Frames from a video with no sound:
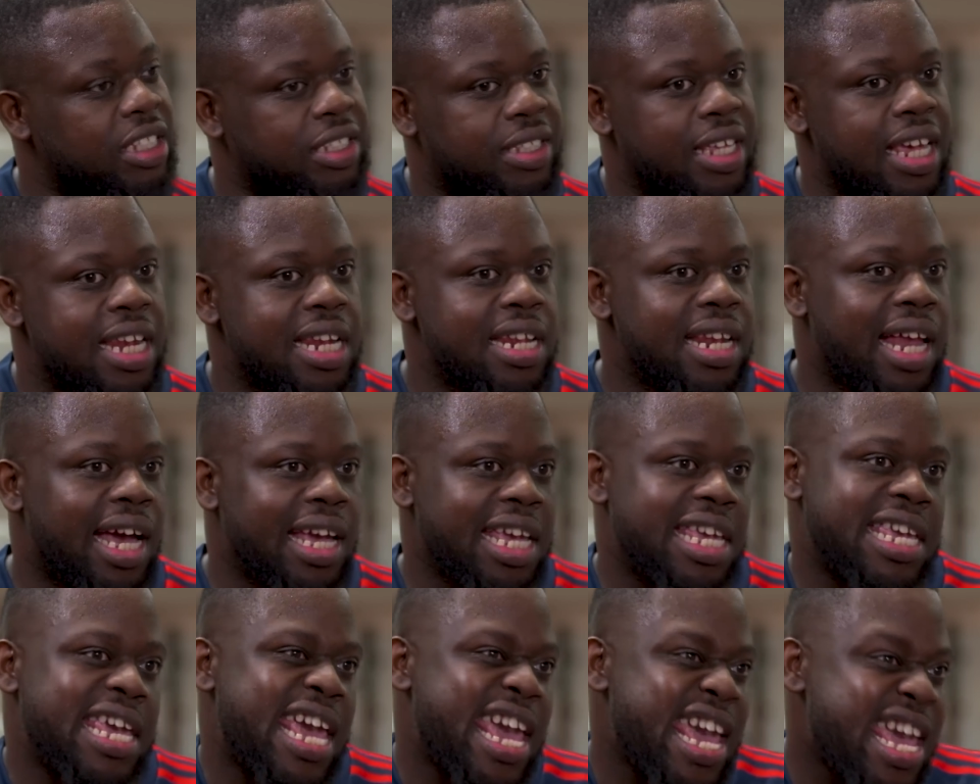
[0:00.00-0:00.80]
Is there any
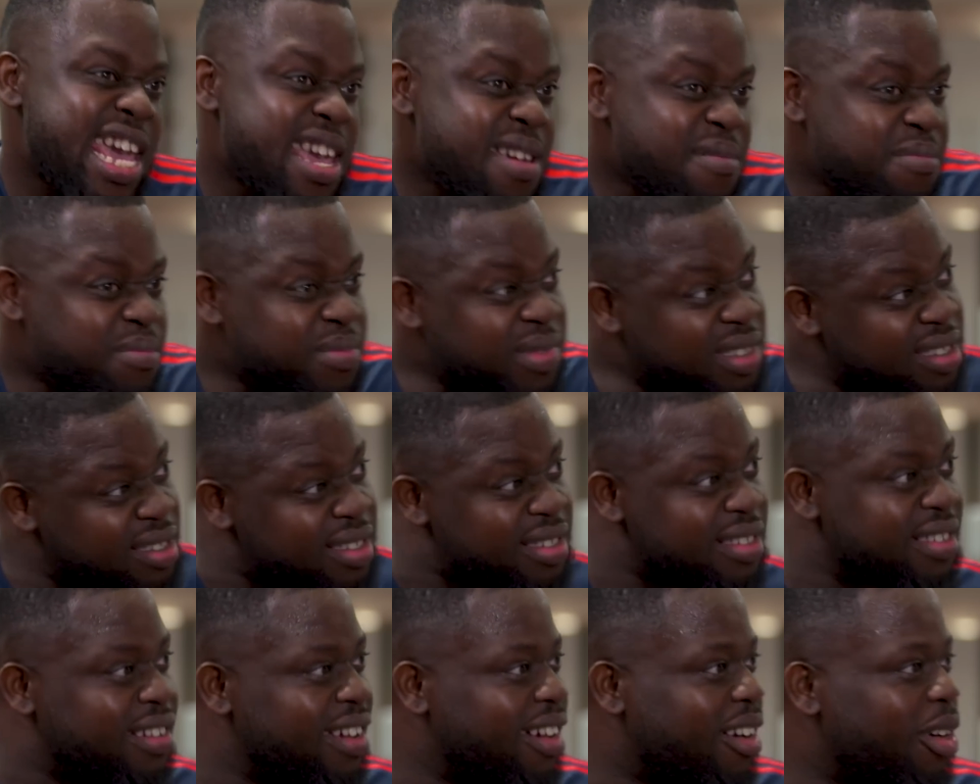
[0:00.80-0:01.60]
like
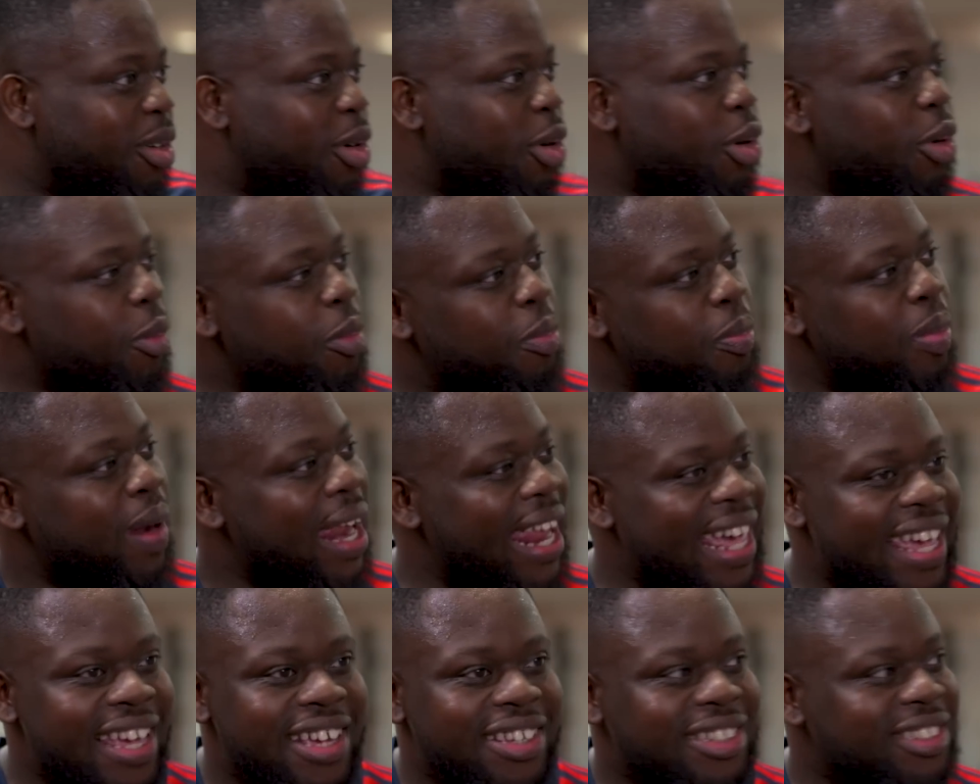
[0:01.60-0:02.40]
games or
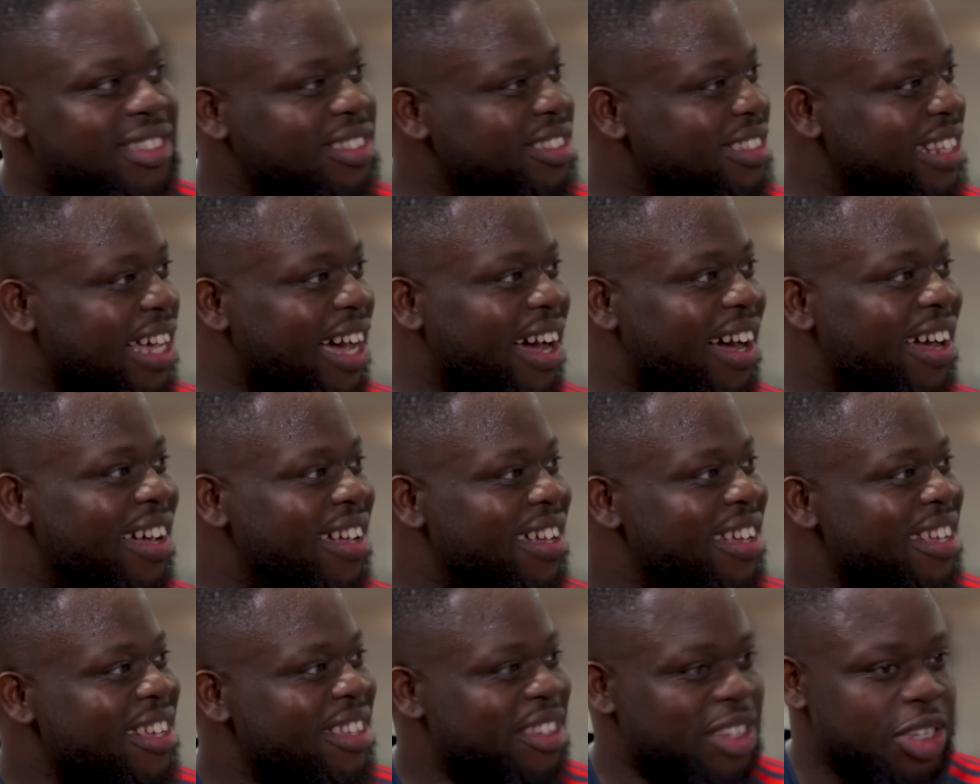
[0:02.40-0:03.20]
players that
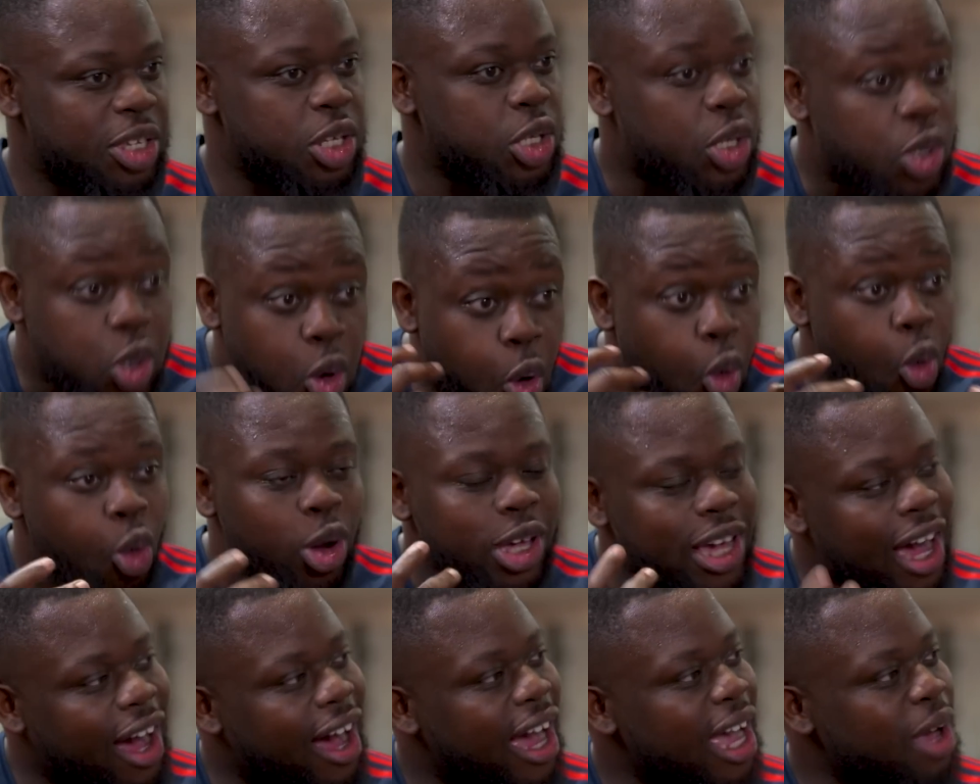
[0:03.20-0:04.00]

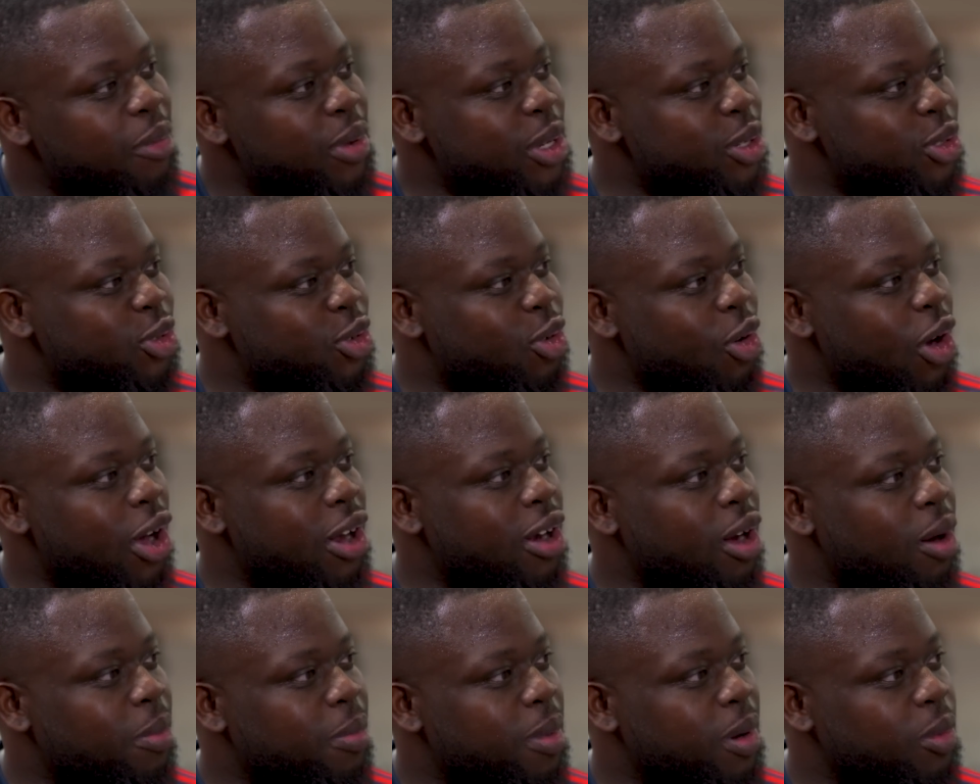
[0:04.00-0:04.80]
caught your eye when you was
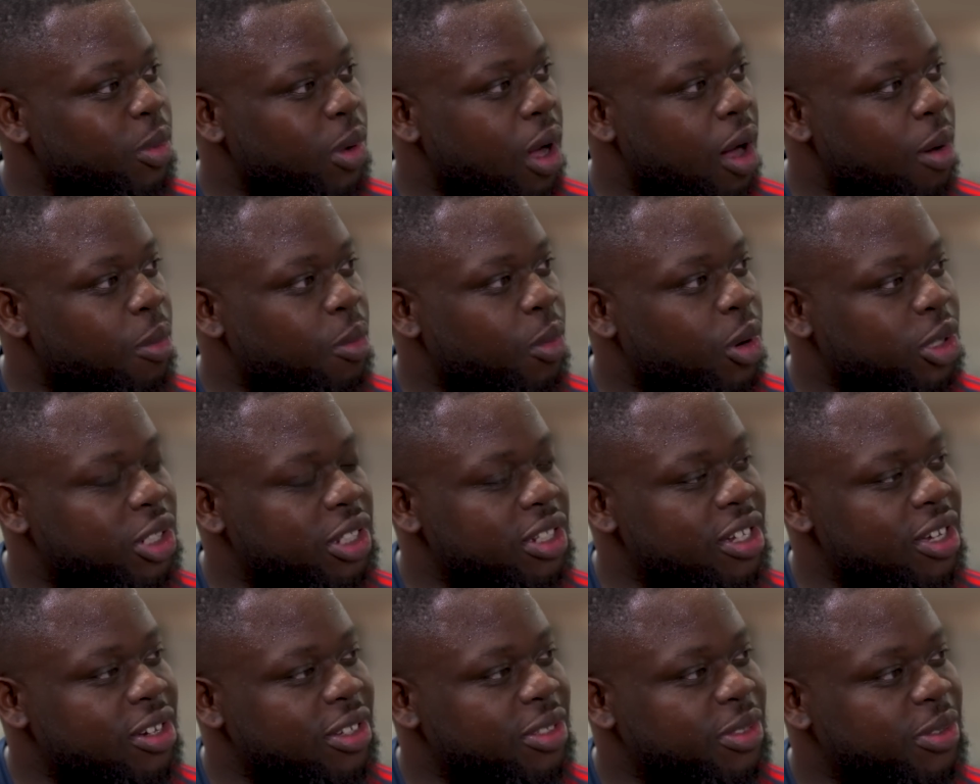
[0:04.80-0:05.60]
growing up
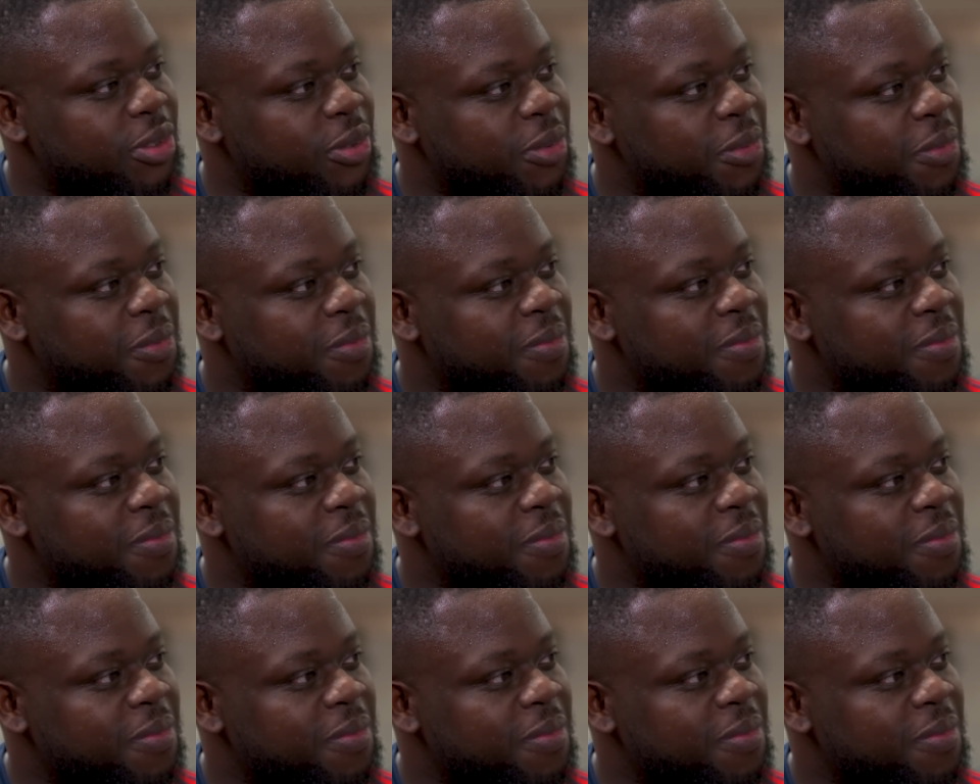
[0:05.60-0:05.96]
watching the Arsenal?